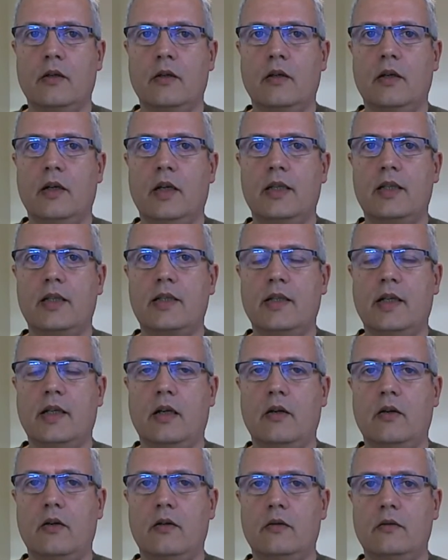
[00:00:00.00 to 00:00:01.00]
Let's
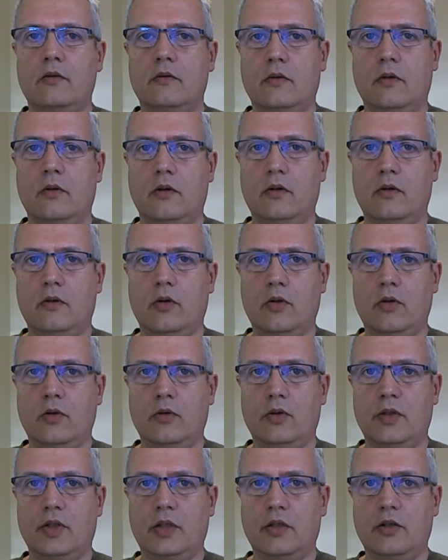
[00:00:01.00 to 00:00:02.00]
now
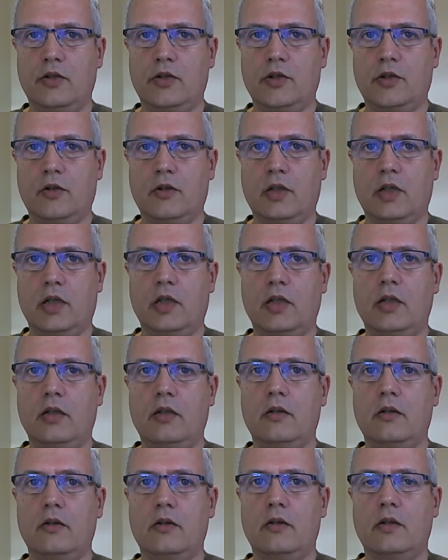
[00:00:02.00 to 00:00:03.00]
look internally
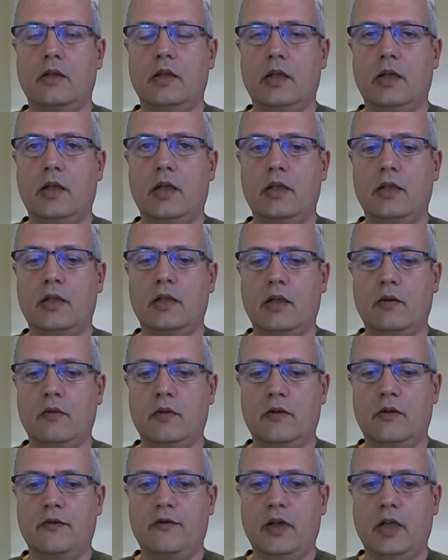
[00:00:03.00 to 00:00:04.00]
at
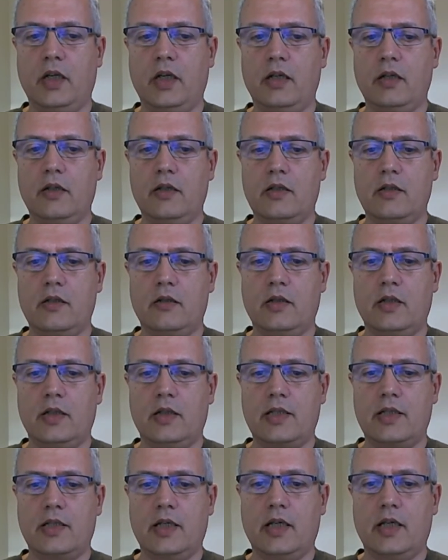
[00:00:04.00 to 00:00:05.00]
our feelings,
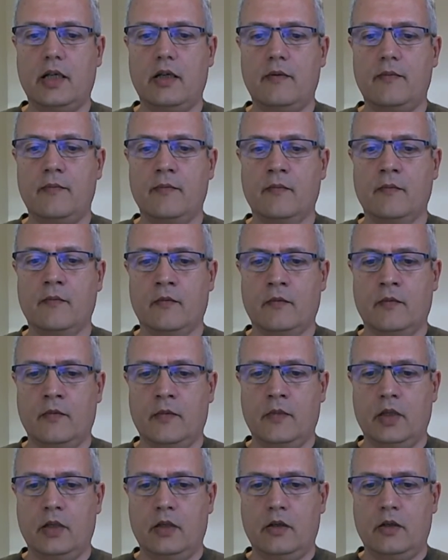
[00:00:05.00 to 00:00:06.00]
let's say
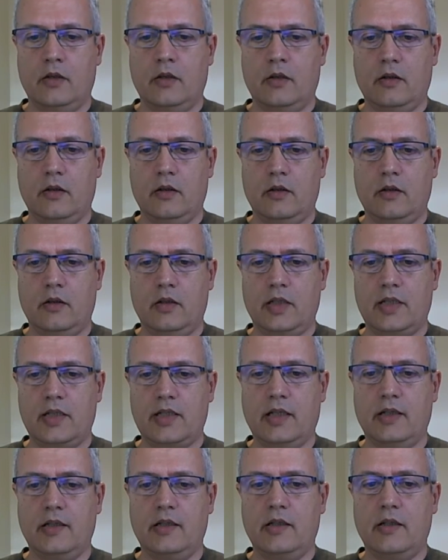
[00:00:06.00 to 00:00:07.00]
the
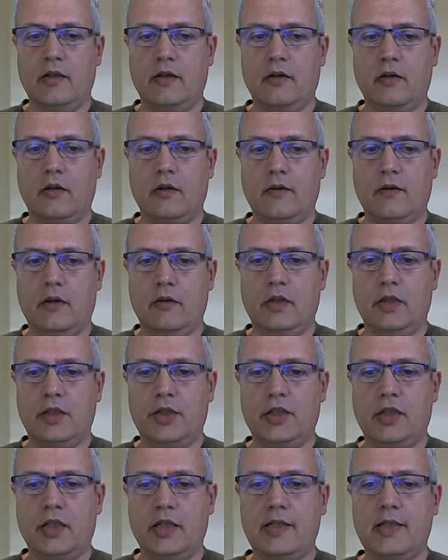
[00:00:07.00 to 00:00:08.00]
center of our
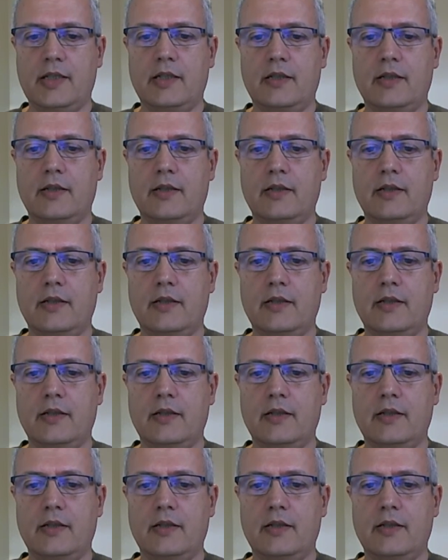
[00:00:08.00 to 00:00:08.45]
chest.